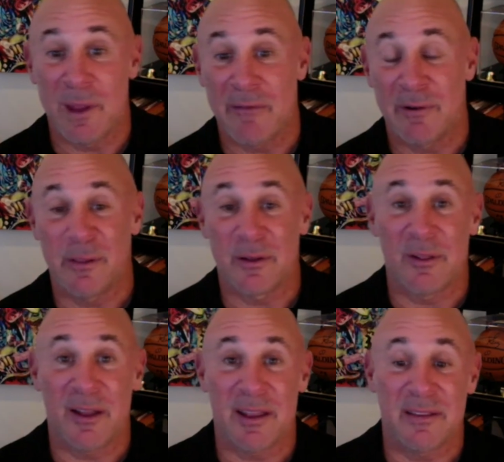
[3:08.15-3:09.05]
We have another
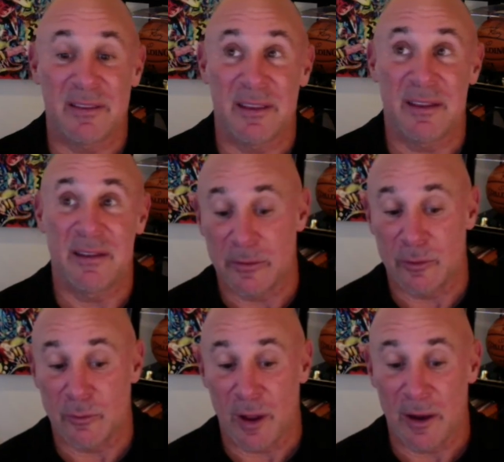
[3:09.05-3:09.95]
client in
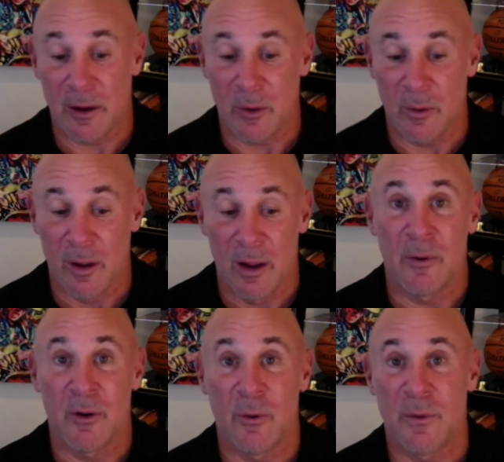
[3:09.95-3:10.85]
Toronto
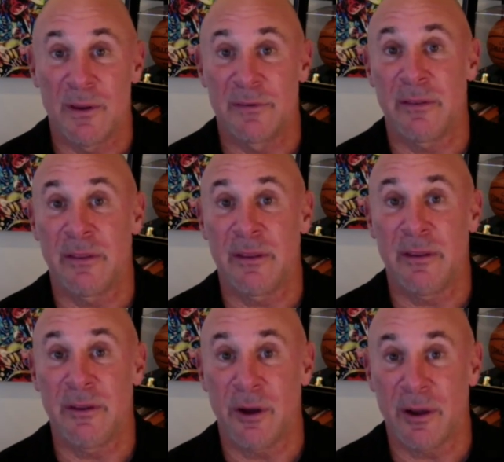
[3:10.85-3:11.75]
who is the
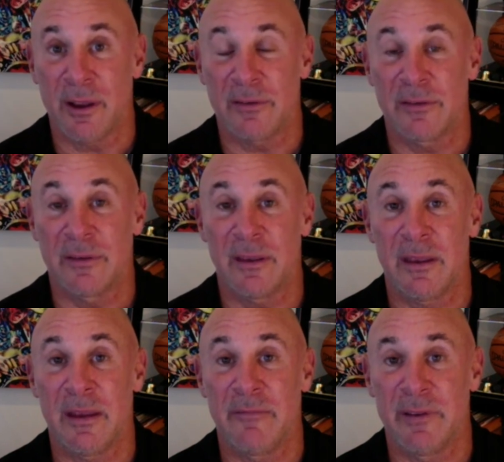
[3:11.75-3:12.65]
youngest
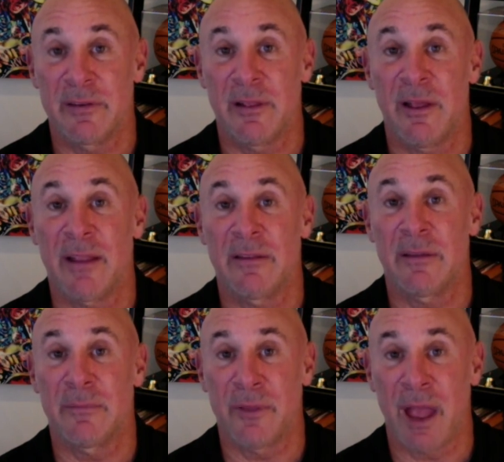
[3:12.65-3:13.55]
Invisalign
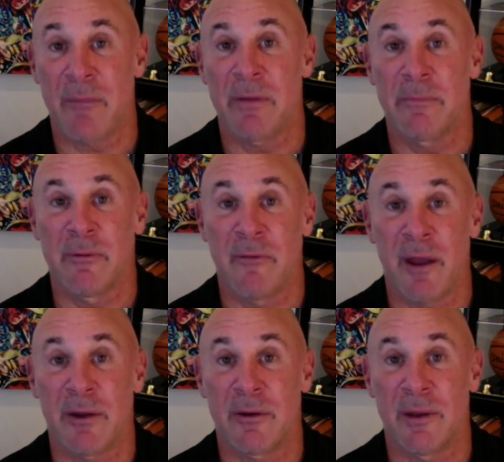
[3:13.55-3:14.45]
diamond
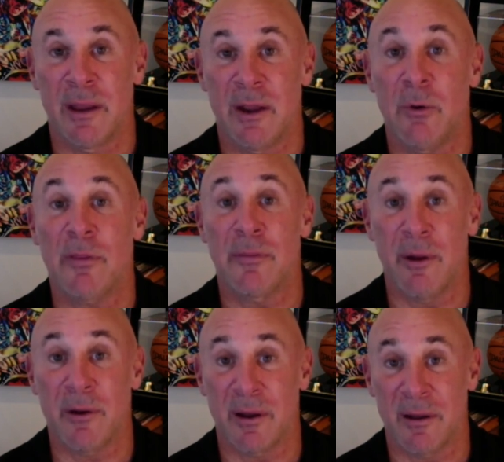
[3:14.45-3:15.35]
provider in North
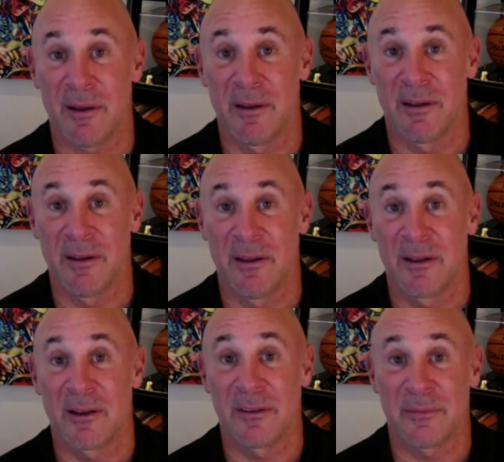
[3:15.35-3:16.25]
America.
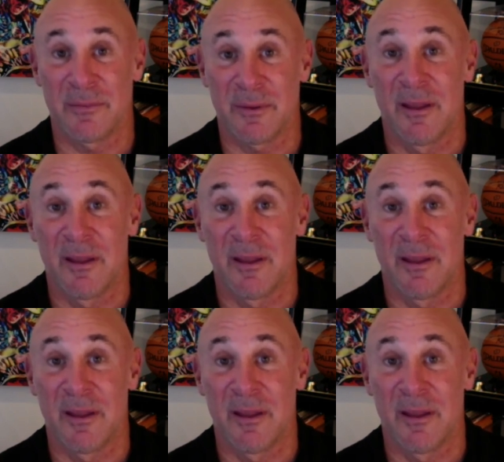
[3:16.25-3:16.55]
Because